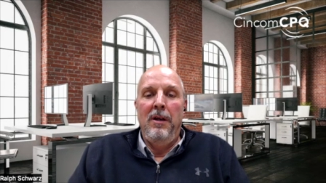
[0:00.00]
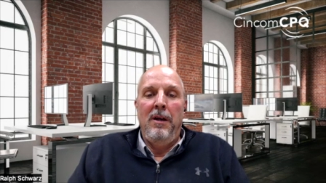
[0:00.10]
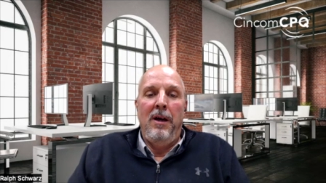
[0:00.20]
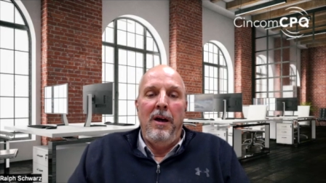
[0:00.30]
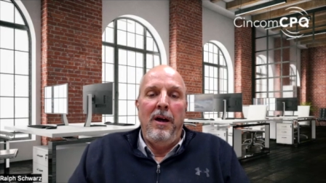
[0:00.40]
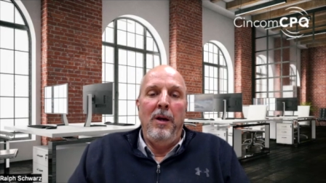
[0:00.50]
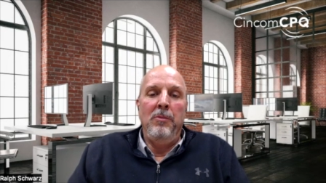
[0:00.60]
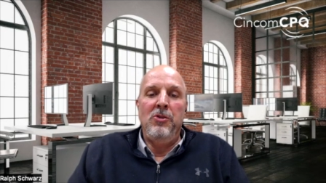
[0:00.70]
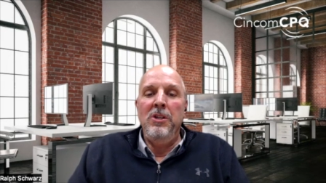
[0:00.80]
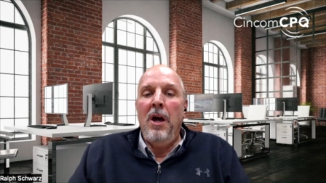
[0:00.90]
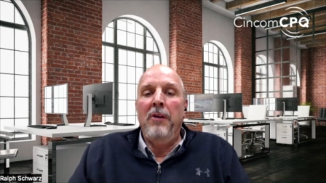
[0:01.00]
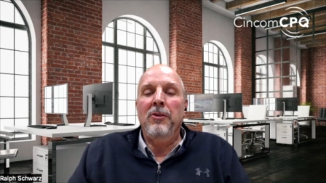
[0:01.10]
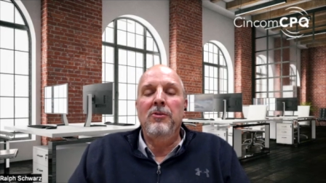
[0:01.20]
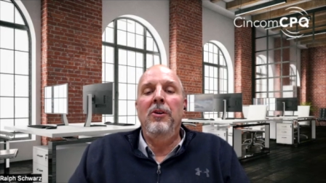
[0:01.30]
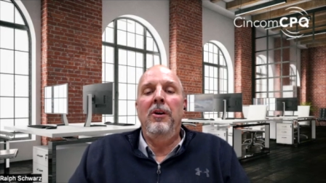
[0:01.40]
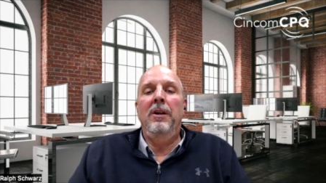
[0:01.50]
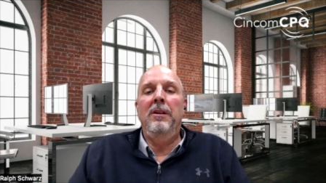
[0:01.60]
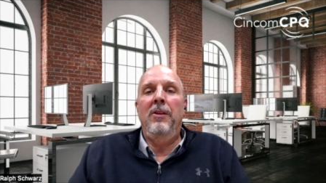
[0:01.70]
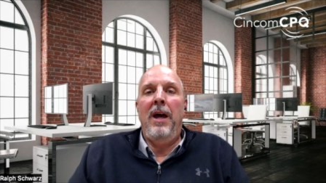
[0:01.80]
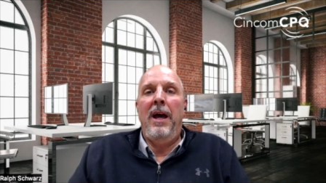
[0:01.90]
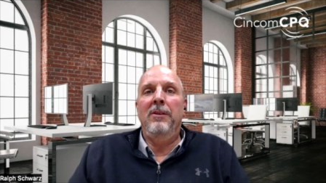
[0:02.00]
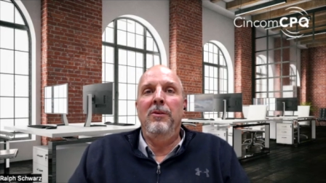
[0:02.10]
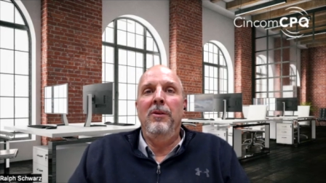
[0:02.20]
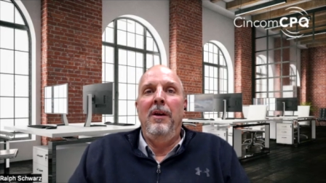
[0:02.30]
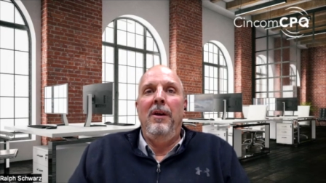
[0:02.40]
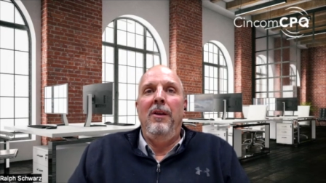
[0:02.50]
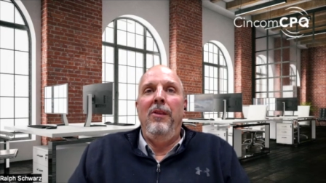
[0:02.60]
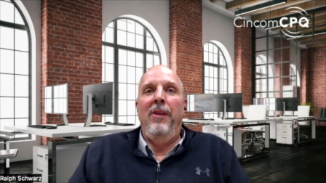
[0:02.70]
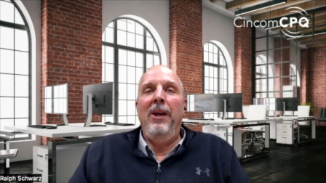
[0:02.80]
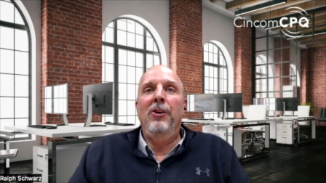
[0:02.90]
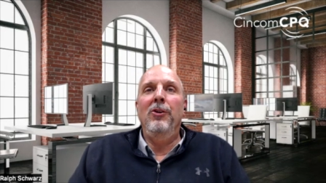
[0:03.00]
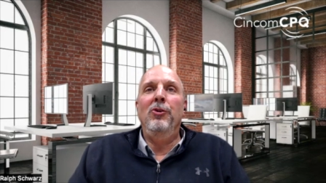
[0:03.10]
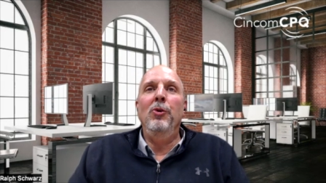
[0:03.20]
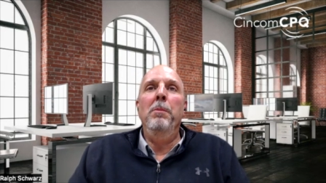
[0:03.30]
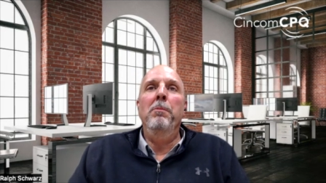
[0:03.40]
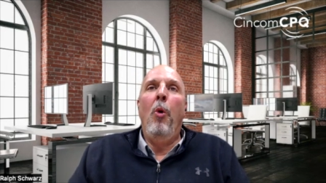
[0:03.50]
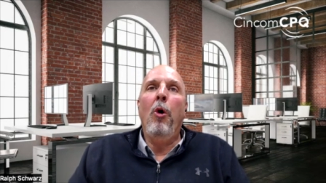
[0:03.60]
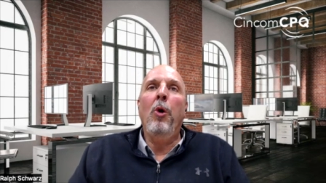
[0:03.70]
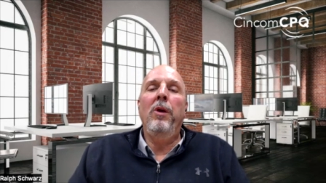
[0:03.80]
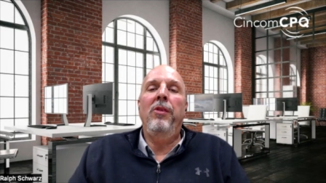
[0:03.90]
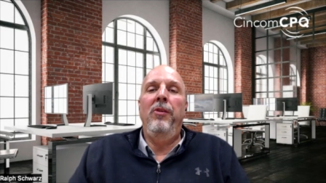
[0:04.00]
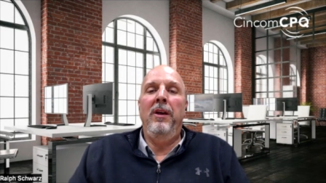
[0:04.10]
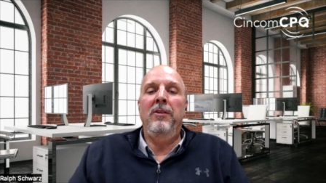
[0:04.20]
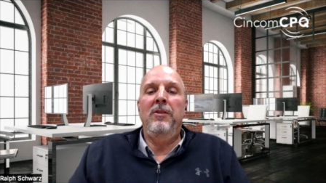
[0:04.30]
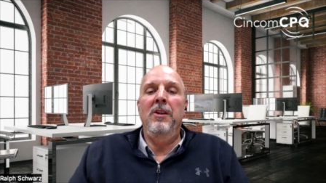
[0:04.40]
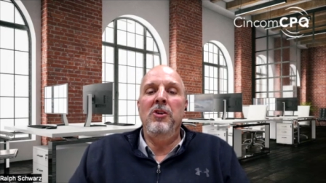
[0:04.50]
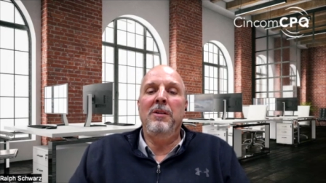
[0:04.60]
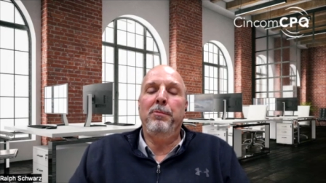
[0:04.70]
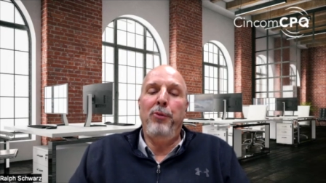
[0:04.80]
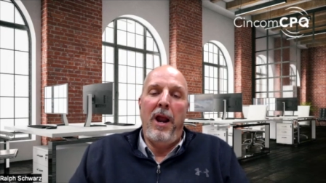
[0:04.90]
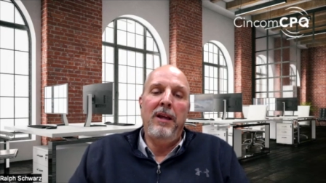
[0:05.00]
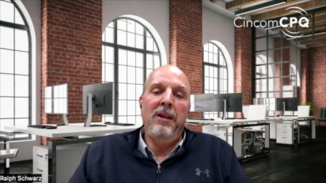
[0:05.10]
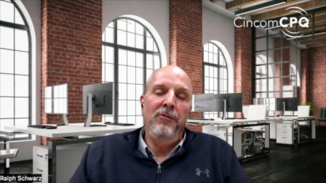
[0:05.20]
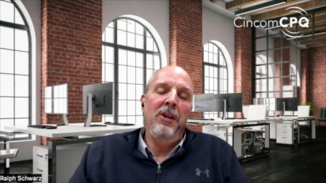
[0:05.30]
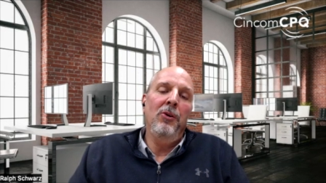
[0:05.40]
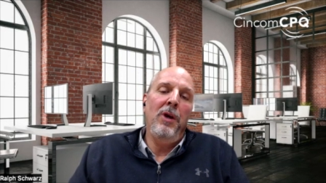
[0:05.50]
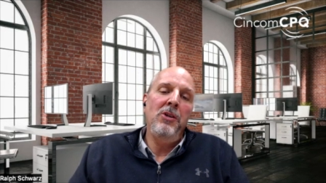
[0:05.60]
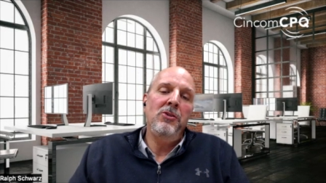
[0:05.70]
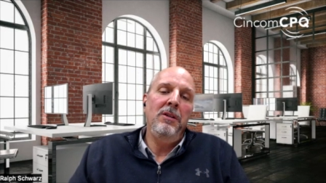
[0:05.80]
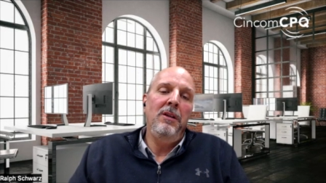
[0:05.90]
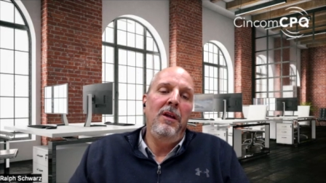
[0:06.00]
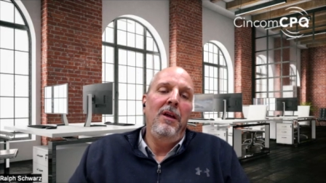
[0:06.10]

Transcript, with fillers: Um, she understood that they could do more with this than just product configuration.